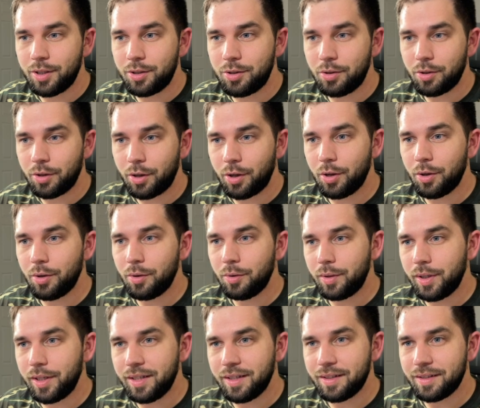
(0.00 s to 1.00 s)
your code
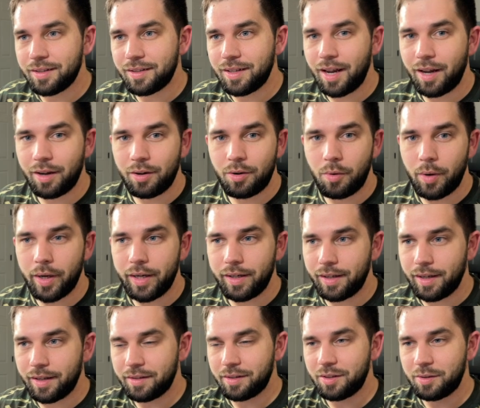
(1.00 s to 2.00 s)
is not quite
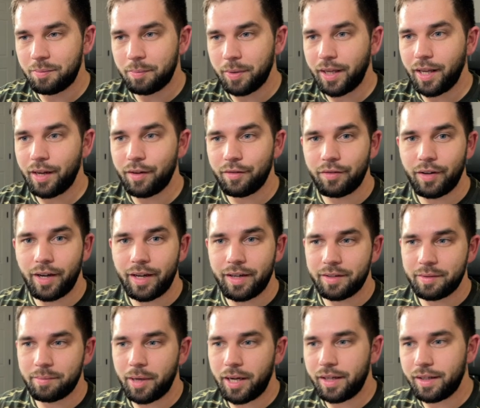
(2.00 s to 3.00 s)
as spaghettified
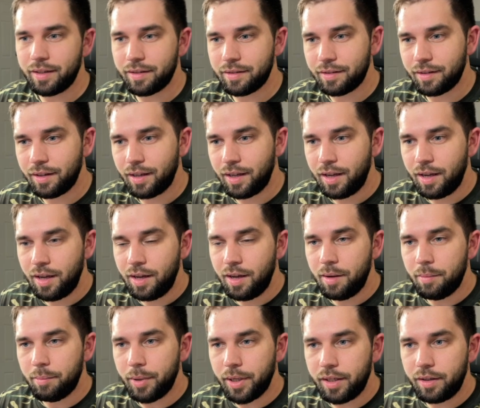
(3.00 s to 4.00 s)
as mine is.
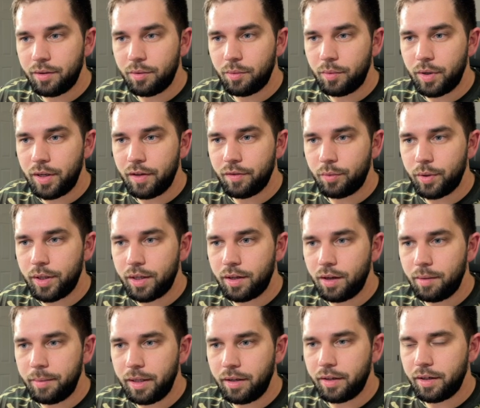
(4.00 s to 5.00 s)
But if we
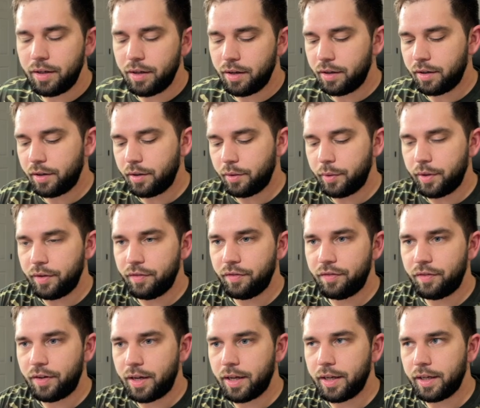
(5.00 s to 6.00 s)
come down here and we
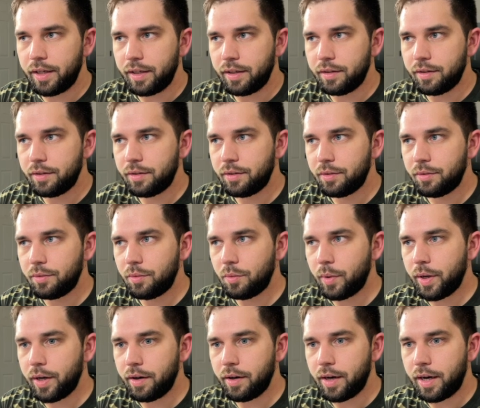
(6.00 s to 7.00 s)
find
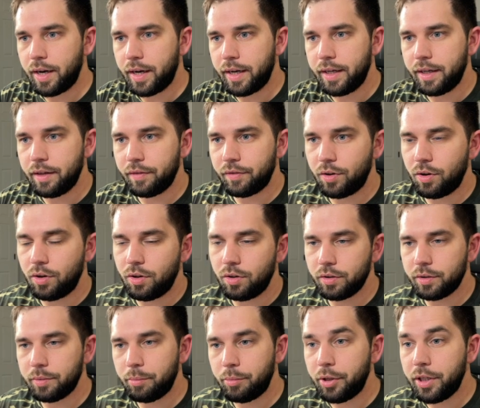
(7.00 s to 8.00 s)
where I have
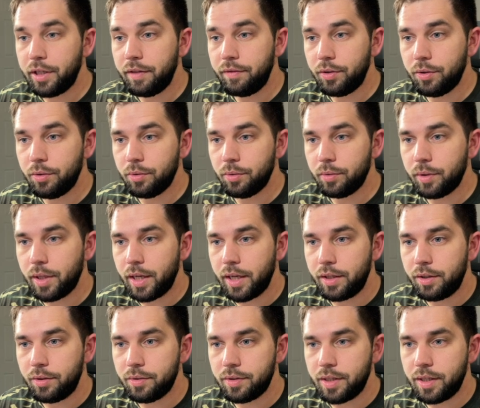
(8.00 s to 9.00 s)
called preview, and
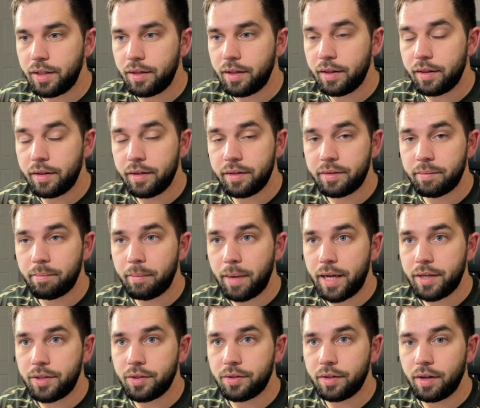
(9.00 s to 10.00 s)
you see that this
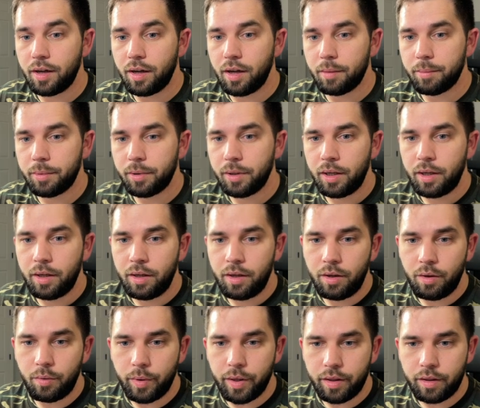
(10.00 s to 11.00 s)
matches up
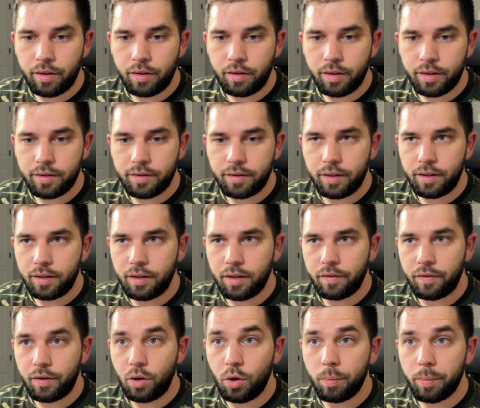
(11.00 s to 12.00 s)
with, let's see,
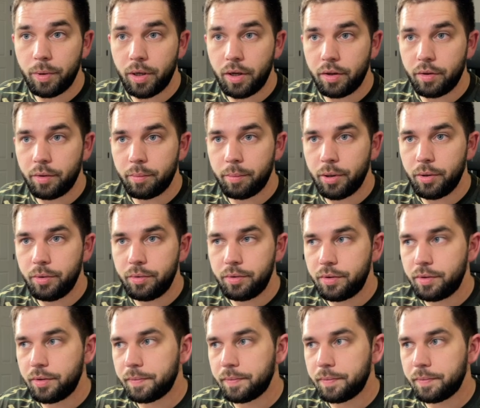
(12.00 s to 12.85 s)
if I'll open another post,